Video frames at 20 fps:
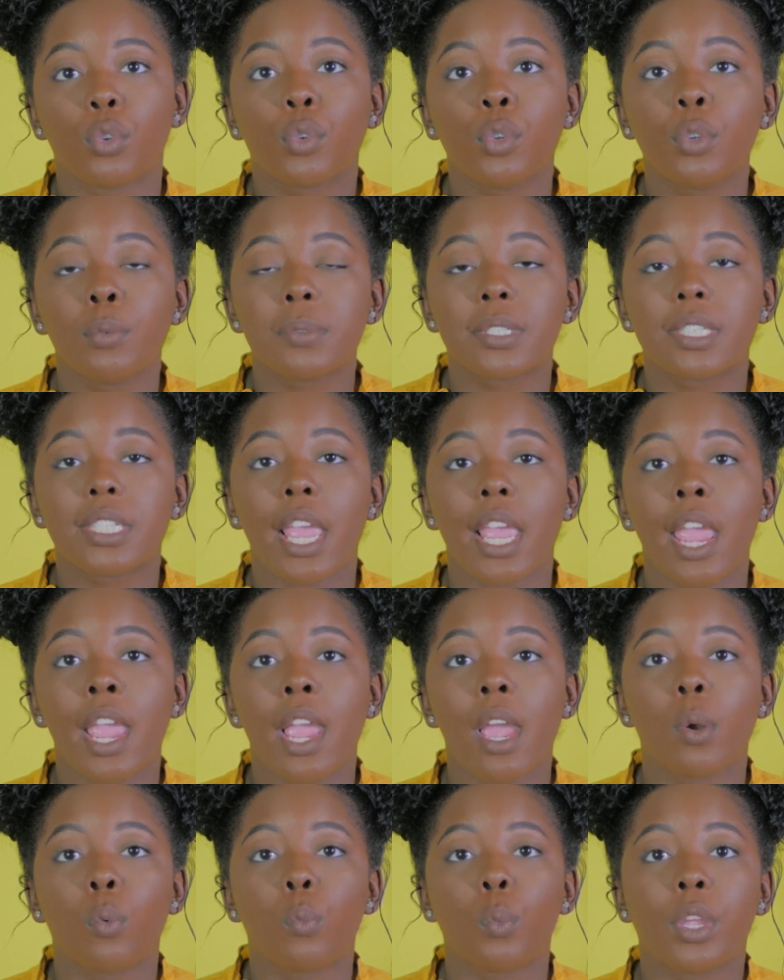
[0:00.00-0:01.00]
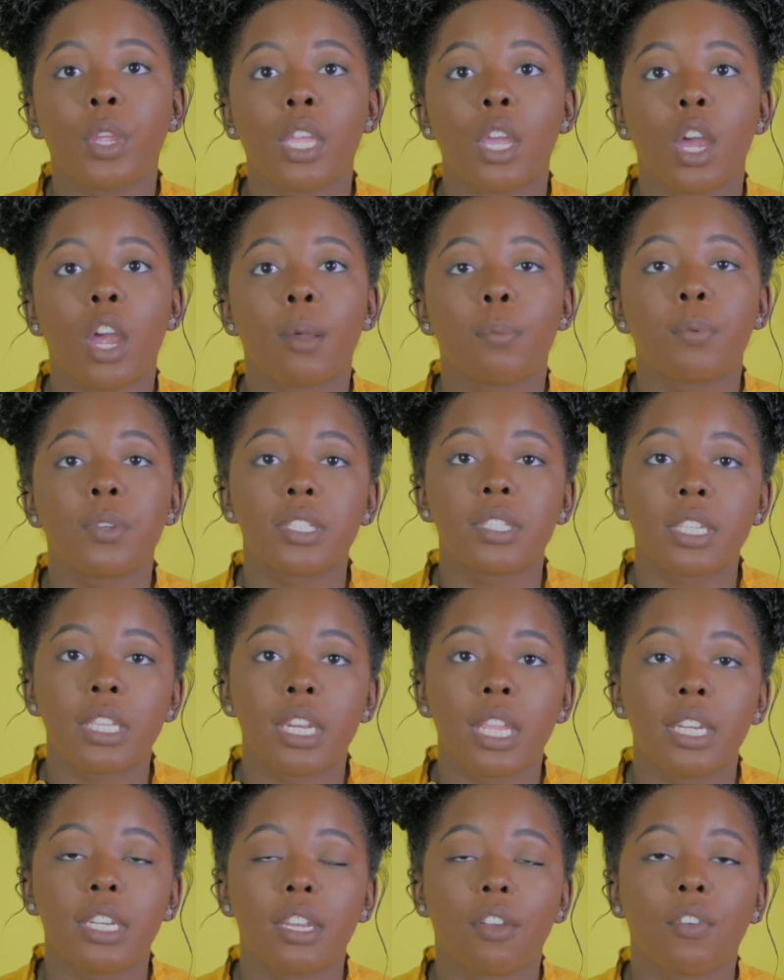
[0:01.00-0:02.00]
groups, and we are
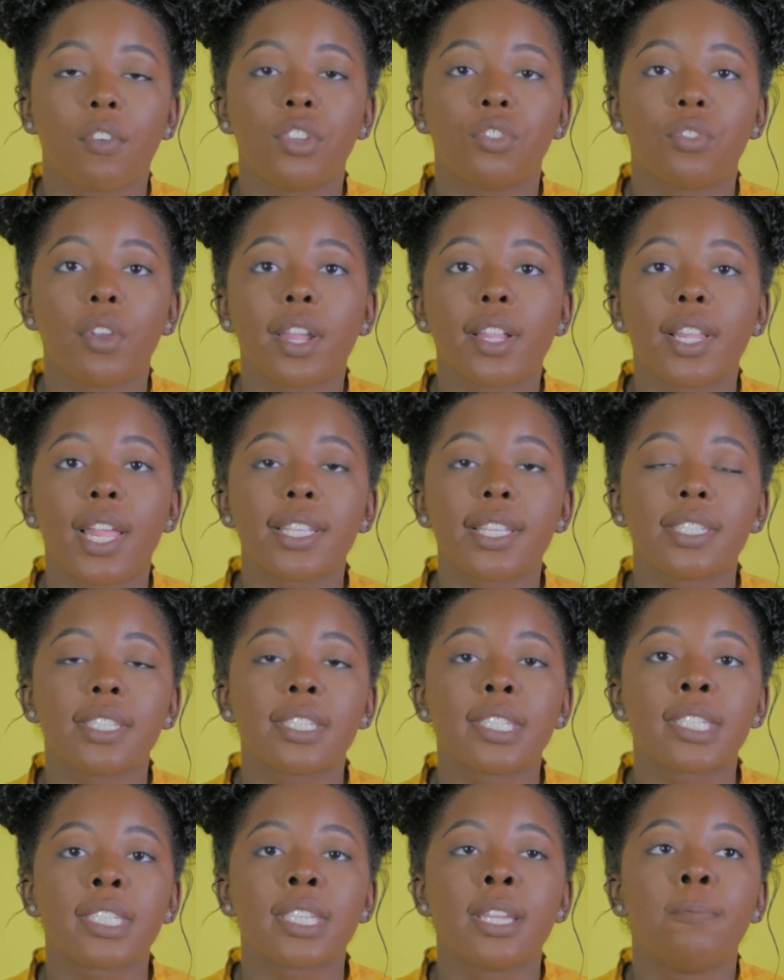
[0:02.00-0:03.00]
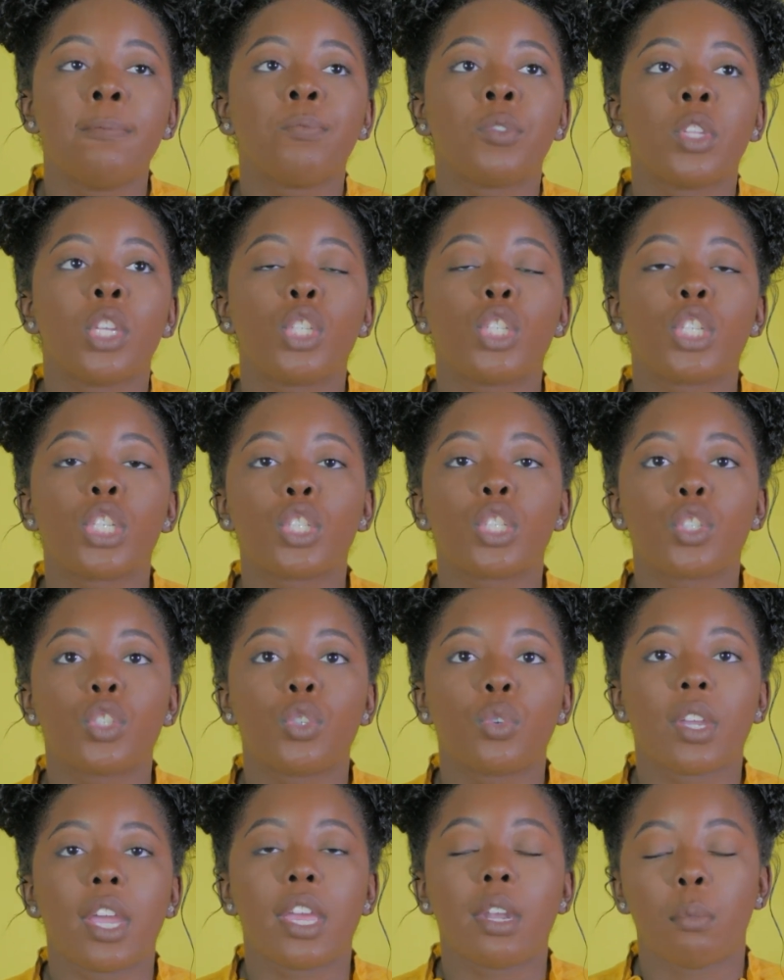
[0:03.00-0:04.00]
presenting different drug classes just
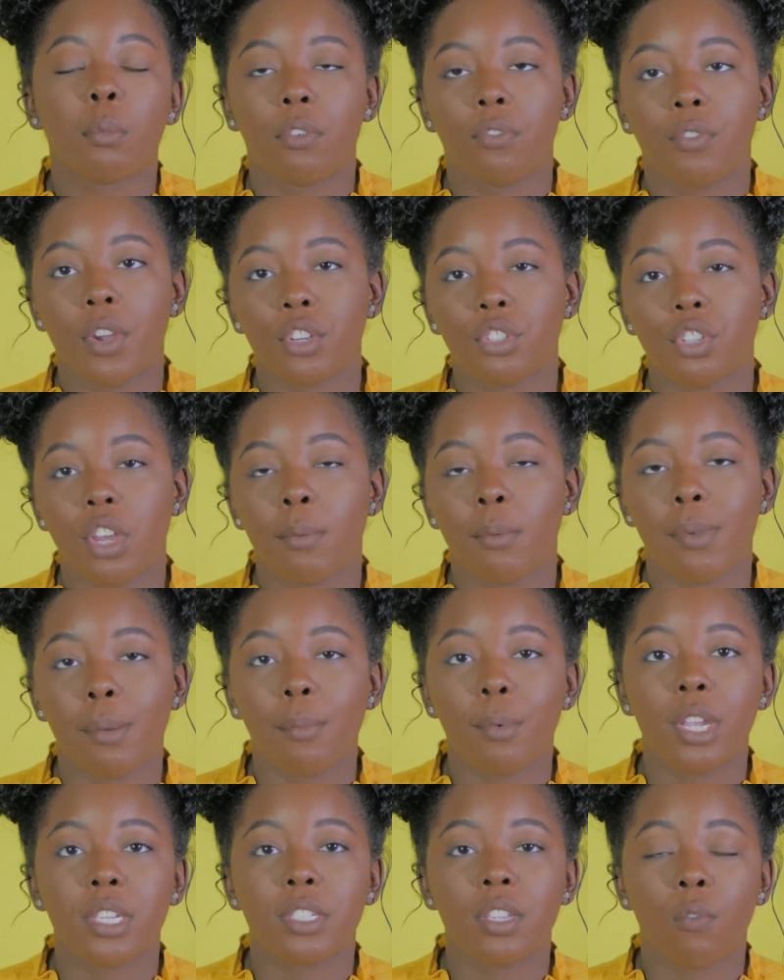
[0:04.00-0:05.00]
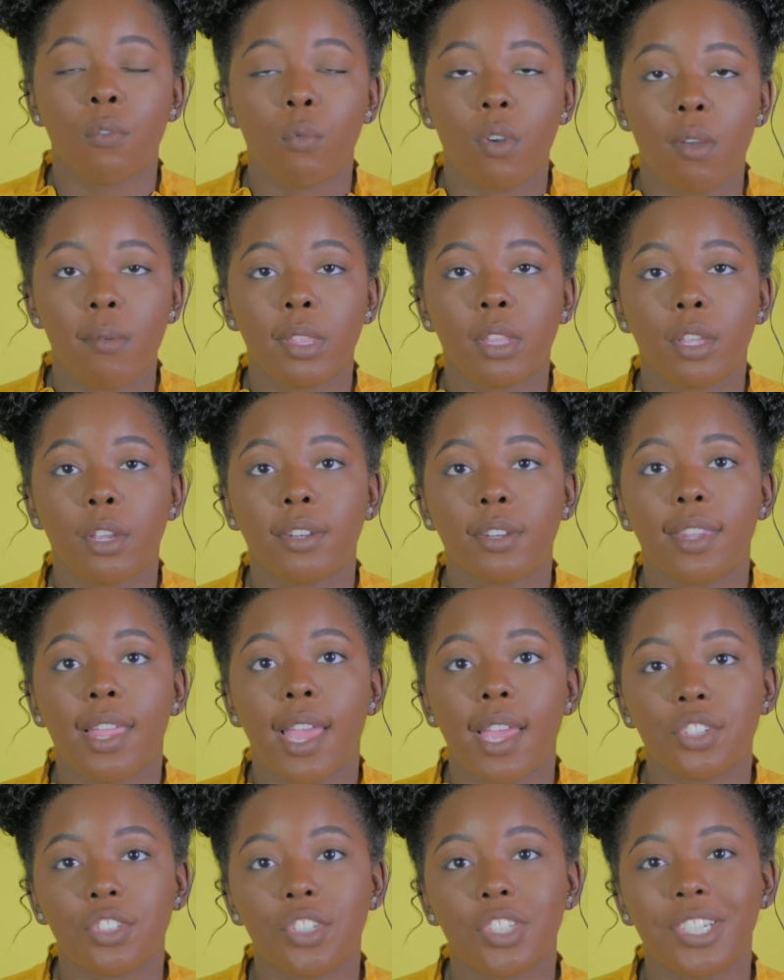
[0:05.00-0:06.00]
to kind of refresh our memories of what we learned
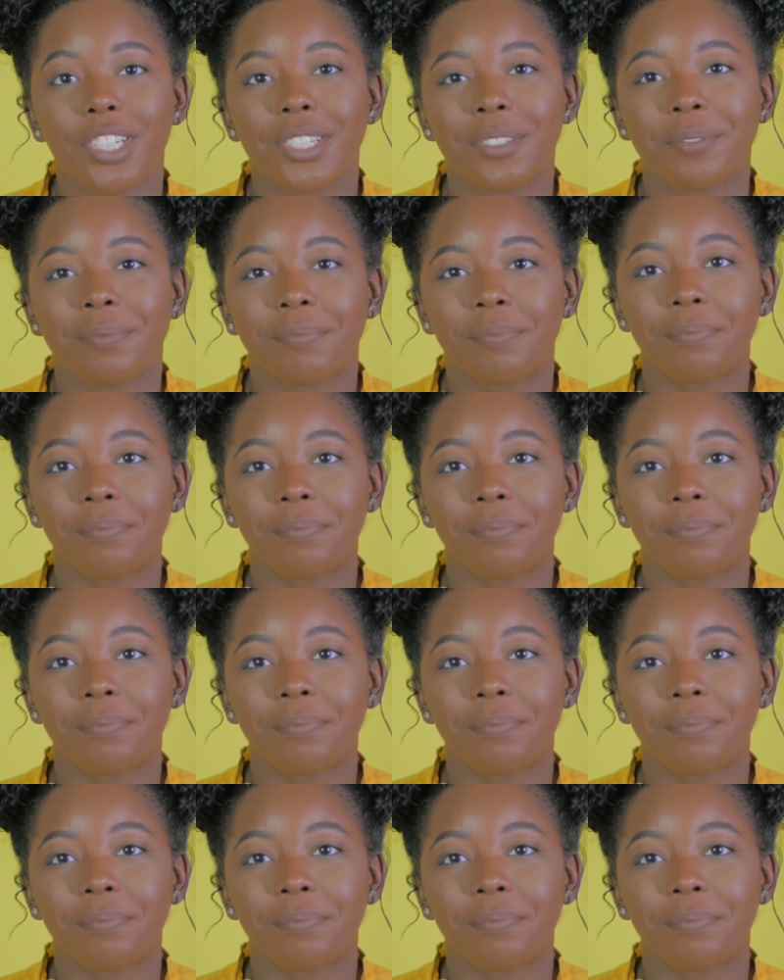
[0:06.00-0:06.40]
last year.